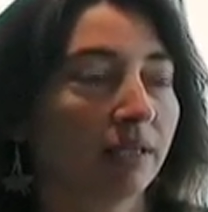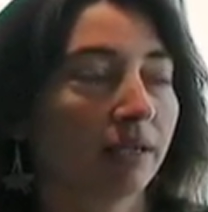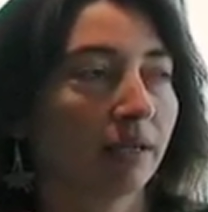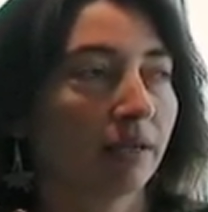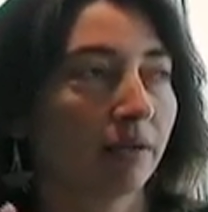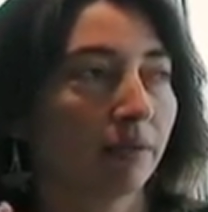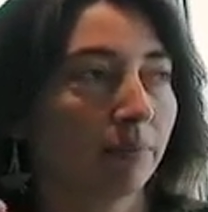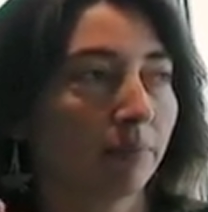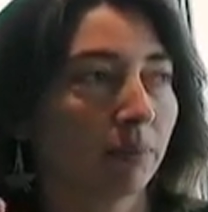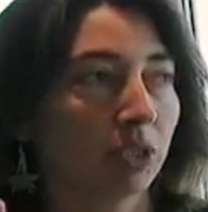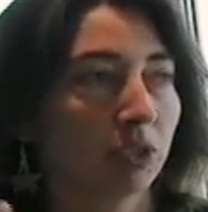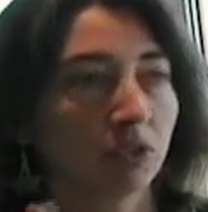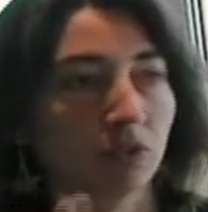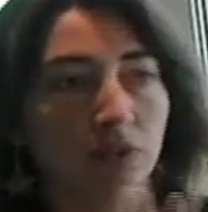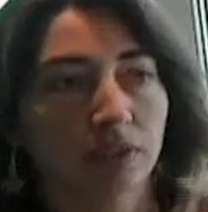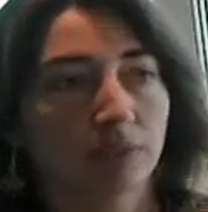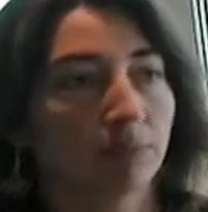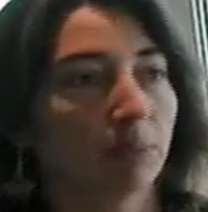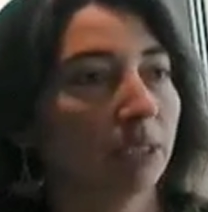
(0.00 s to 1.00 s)
uh,
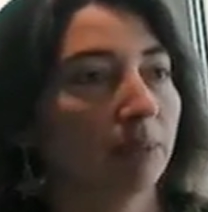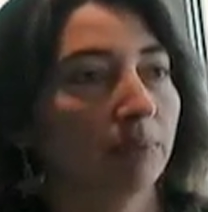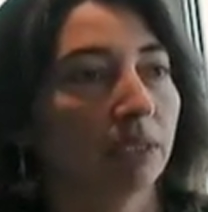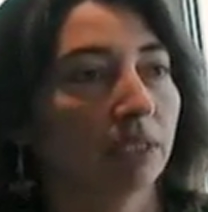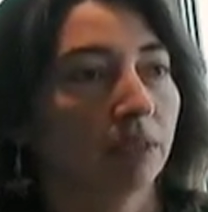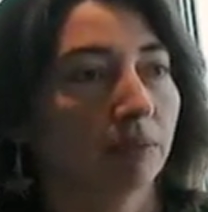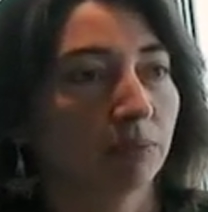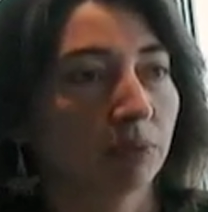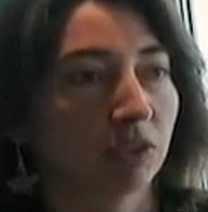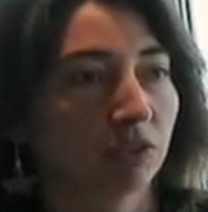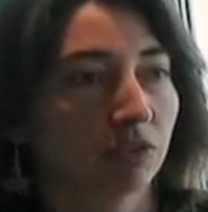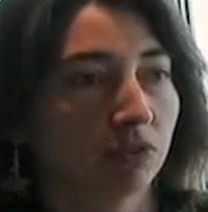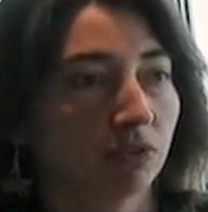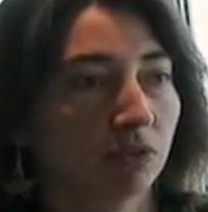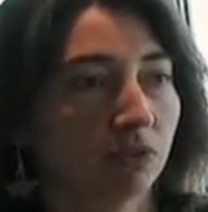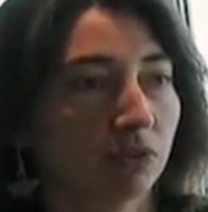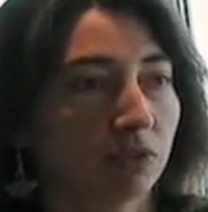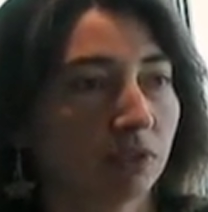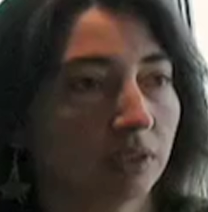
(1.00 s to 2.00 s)
measuring maybe how much
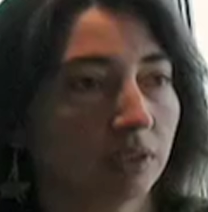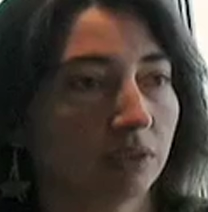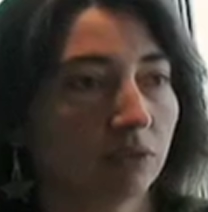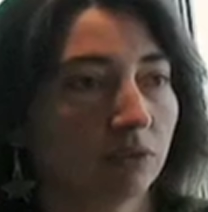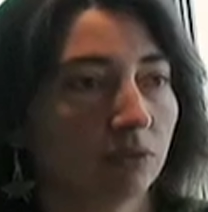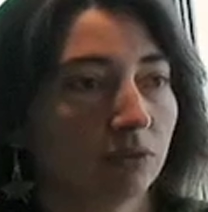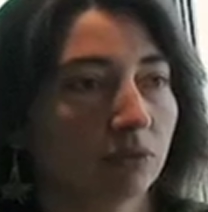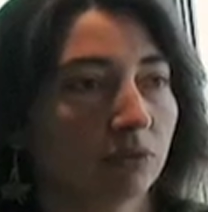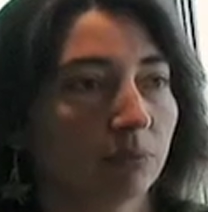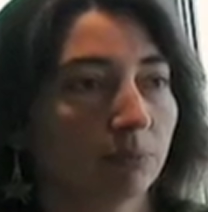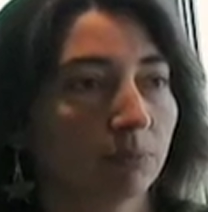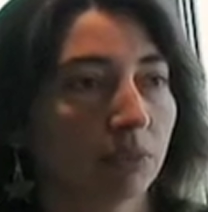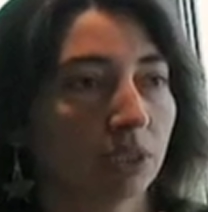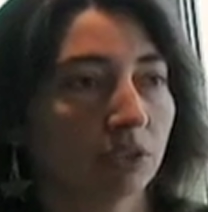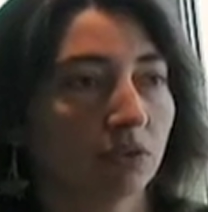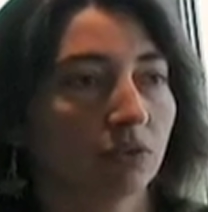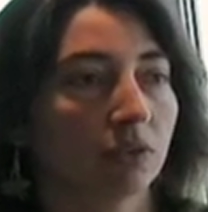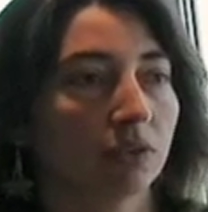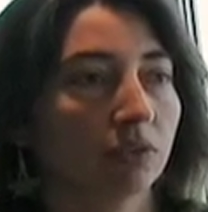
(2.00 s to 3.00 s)
food they use,
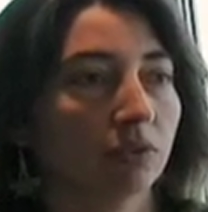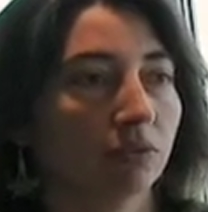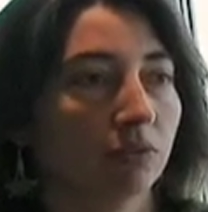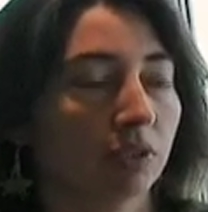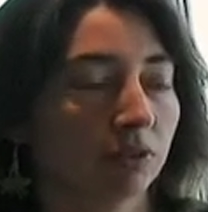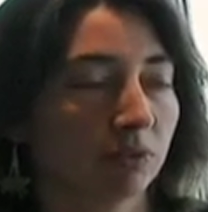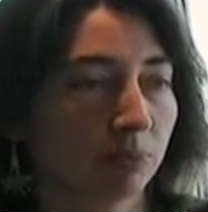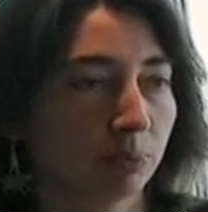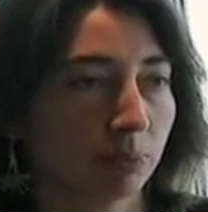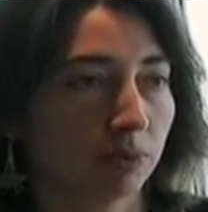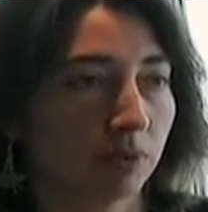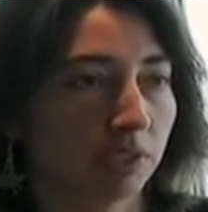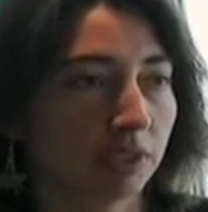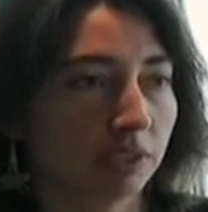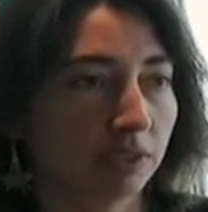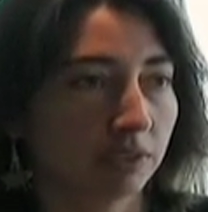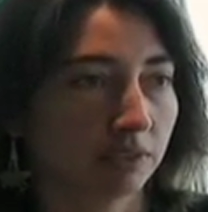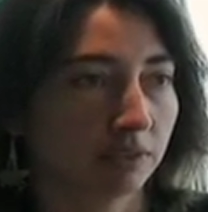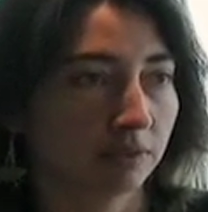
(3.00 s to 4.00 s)
measuring the
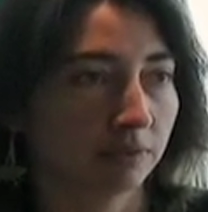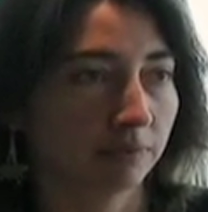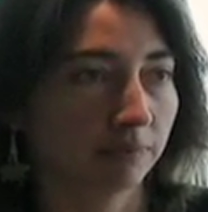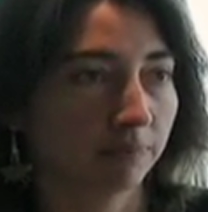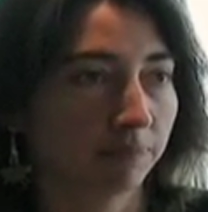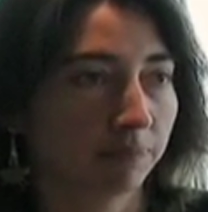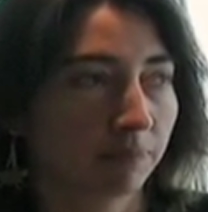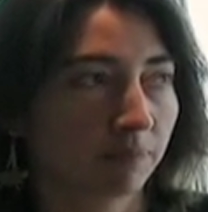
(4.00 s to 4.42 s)
respiration,